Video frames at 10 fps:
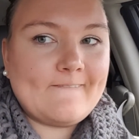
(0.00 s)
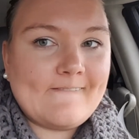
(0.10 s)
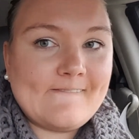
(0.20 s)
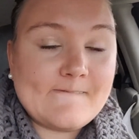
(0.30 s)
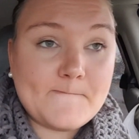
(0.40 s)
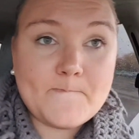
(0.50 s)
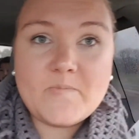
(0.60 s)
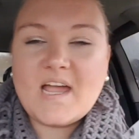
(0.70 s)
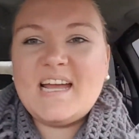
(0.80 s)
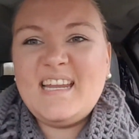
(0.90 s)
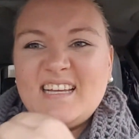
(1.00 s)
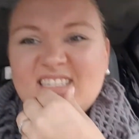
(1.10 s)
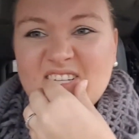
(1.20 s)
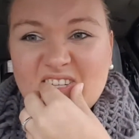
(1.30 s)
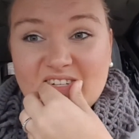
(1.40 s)
Mm. I need
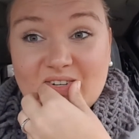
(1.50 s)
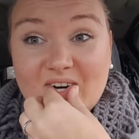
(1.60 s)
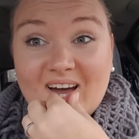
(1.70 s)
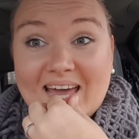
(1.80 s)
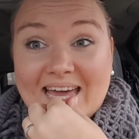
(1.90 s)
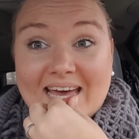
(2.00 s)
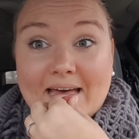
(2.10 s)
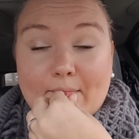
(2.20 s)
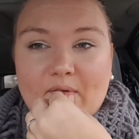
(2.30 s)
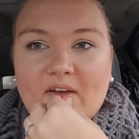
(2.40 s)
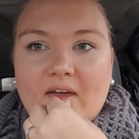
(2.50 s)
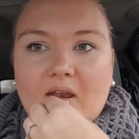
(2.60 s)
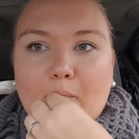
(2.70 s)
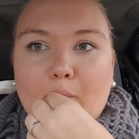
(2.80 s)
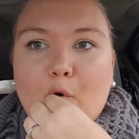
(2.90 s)
to have
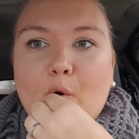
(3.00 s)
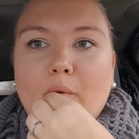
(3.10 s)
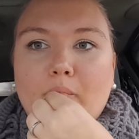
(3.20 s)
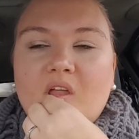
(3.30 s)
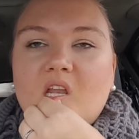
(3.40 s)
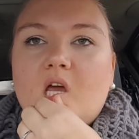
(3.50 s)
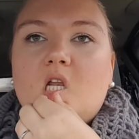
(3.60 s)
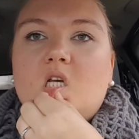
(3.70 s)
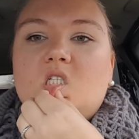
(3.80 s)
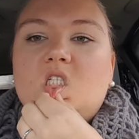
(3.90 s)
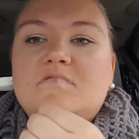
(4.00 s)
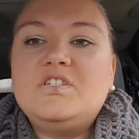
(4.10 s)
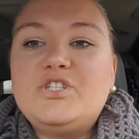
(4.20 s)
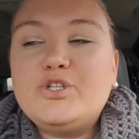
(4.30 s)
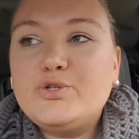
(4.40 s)
an appointment to
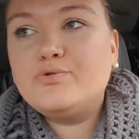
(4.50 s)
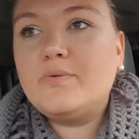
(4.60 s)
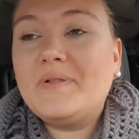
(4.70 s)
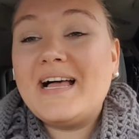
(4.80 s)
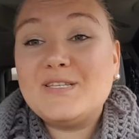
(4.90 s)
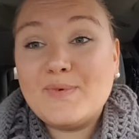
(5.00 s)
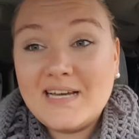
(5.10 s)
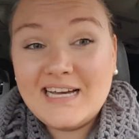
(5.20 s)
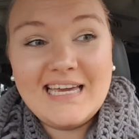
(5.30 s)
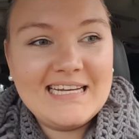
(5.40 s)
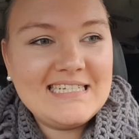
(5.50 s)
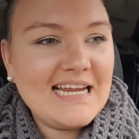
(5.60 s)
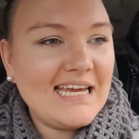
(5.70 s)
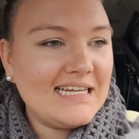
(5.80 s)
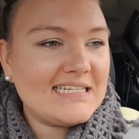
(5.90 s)
do plasma again
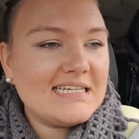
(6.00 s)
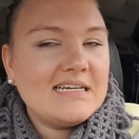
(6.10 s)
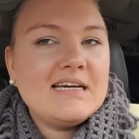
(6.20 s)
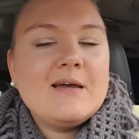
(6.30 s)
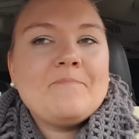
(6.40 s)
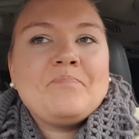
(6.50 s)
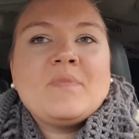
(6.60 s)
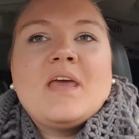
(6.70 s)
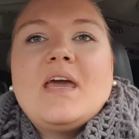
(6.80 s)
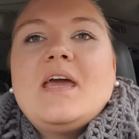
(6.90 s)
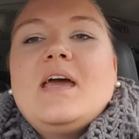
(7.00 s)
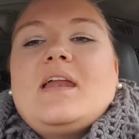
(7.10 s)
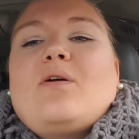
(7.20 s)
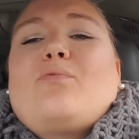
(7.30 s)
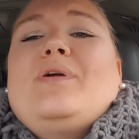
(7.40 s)
tonight.
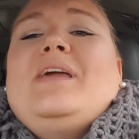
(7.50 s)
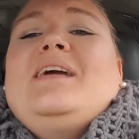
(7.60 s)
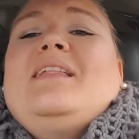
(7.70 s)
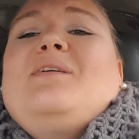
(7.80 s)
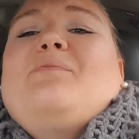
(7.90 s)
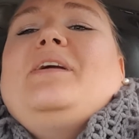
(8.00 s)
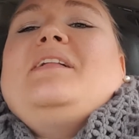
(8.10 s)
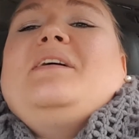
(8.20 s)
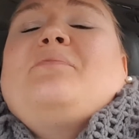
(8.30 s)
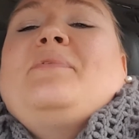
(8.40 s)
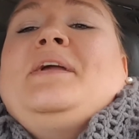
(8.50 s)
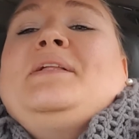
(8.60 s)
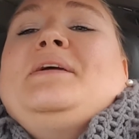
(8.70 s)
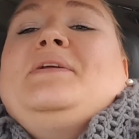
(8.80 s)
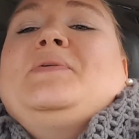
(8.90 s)
And I really, really,
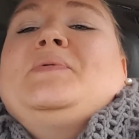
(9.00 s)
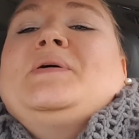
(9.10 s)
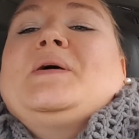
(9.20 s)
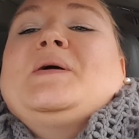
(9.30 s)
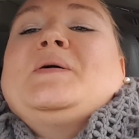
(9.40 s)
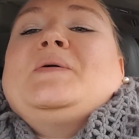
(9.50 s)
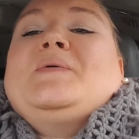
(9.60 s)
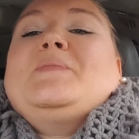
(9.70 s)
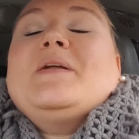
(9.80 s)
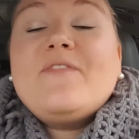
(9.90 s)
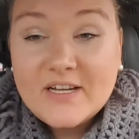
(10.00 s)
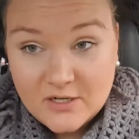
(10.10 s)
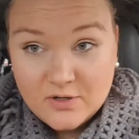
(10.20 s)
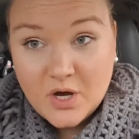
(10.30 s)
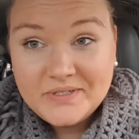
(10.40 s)
really don't want to go. But if I
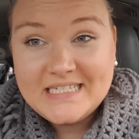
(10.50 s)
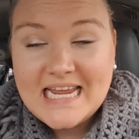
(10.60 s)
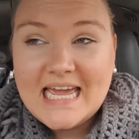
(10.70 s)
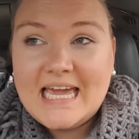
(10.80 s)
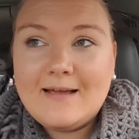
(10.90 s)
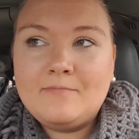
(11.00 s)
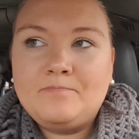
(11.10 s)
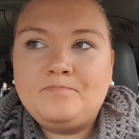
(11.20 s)
don't go today,